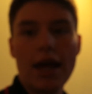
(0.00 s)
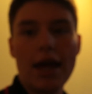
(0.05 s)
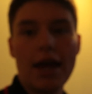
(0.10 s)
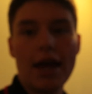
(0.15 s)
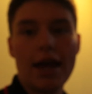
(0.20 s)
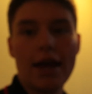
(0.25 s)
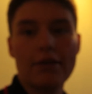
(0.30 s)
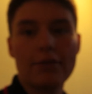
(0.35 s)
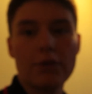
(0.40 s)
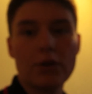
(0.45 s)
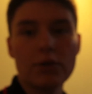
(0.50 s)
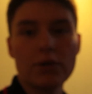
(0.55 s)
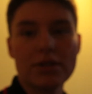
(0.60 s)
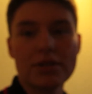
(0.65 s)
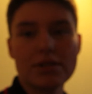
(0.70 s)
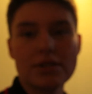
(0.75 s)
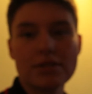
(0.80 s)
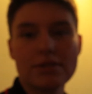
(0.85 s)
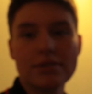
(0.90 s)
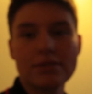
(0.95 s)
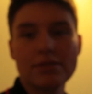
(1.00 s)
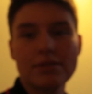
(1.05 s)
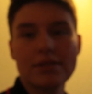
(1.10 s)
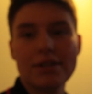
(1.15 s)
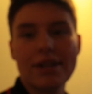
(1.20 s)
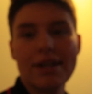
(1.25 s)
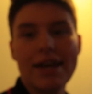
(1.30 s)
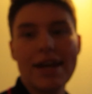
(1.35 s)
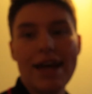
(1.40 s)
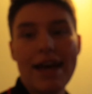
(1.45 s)
and focus.
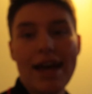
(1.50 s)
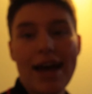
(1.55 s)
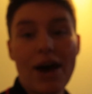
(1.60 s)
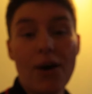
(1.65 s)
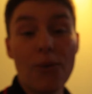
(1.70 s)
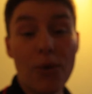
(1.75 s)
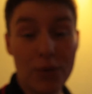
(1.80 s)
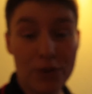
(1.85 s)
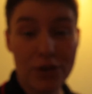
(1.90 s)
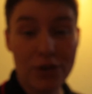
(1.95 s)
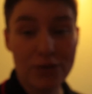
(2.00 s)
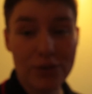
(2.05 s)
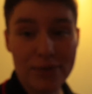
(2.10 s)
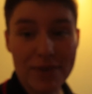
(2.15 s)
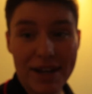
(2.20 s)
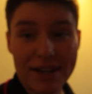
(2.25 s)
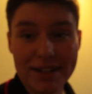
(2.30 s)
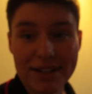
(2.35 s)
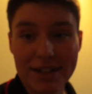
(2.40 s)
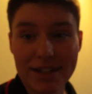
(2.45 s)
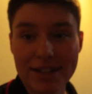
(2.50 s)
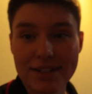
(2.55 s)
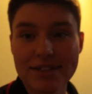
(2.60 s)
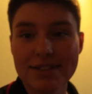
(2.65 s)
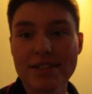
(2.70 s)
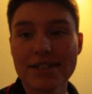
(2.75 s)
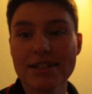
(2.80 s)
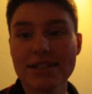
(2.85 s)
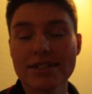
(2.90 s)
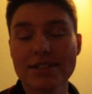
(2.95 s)
What we got from that,
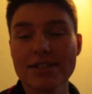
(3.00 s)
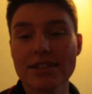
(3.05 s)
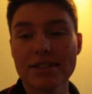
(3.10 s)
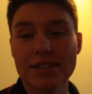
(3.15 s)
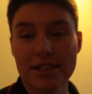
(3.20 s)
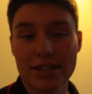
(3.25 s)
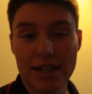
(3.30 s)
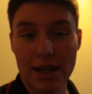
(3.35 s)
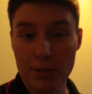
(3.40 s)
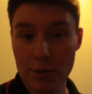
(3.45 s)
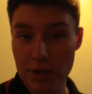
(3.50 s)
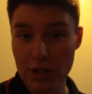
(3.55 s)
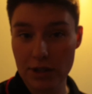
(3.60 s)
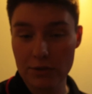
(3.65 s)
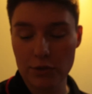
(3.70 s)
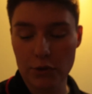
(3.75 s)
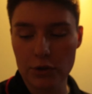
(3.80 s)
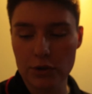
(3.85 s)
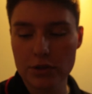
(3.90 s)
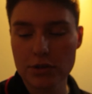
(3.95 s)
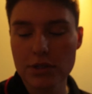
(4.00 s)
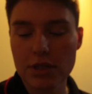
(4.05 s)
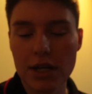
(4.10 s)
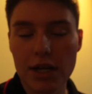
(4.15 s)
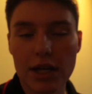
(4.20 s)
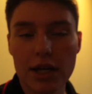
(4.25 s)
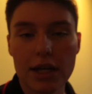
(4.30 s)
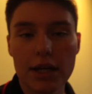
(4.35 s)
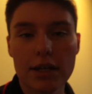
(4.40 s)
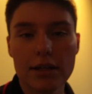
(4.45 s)
guys, is that the camera can't focus,
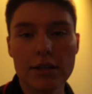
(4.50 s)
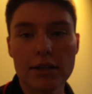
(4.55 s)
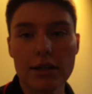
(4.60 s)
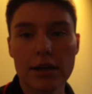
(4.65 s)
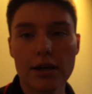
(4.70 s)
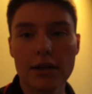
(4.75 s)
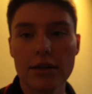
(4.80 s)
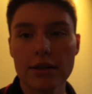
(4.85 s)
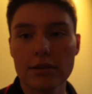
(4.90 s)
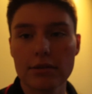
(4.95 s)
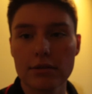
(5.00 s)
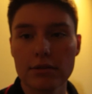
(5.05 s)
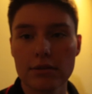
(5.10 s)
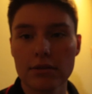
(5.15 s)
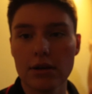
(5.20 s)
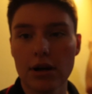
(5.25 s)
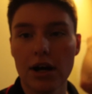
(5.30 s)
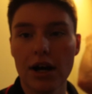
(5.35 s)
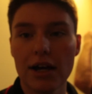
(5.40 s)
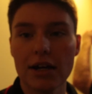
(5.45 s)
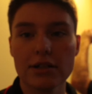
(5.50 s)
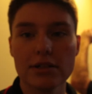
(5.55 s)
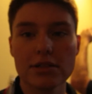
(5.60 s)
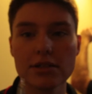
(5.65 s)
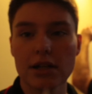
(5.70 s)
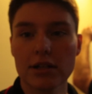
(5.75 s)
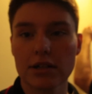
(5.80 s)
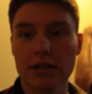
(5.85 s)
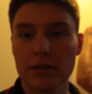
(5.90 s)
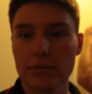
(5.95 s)
and I
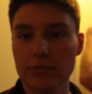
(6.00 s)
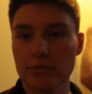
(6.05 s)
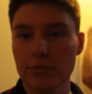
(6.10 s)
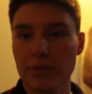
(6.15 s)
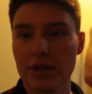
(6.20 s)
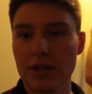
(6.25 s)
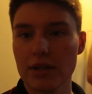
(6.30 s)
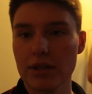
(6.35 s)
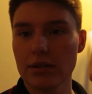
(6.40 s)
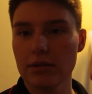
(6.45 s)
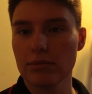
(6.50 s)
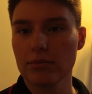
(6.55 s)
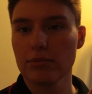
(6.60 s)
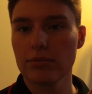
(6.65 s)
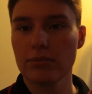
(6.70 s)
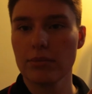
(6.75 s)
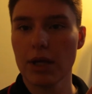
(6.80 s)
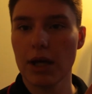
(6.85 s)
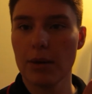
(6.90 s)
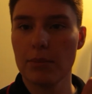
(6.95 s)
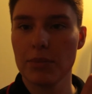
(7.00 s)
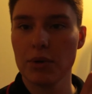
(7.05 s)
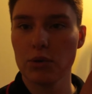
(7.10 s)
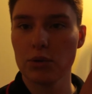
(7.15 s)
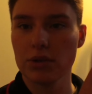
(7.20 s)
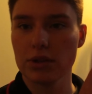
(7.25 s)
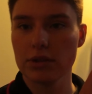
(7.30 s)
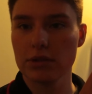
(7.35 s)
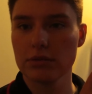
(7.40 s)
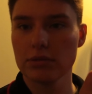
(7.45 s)
suck at being a
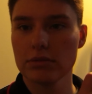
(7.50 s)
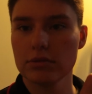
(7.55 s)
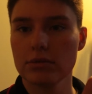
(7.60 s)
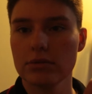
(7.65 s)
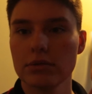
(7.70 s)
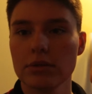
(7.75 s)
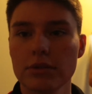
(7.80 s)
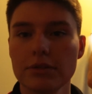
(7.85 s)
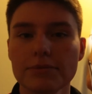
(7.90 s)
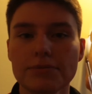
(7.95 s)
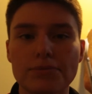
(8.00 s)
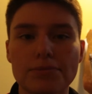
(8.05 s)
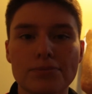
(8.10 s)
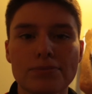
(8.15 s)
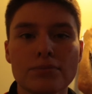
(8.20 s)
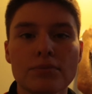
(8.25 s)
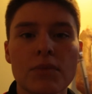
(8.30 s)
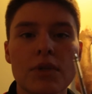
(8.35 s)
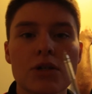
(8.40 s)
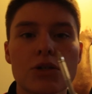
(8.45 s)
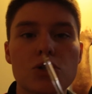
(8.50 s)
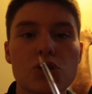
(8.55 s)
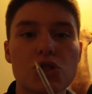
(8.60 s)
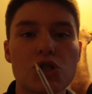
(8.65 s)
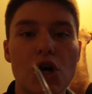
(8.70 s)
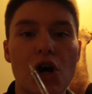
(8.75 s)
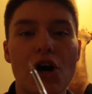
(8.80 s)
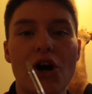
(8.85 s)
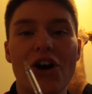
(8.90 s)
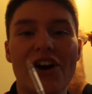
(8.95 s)
builder.
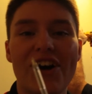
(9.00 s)
So,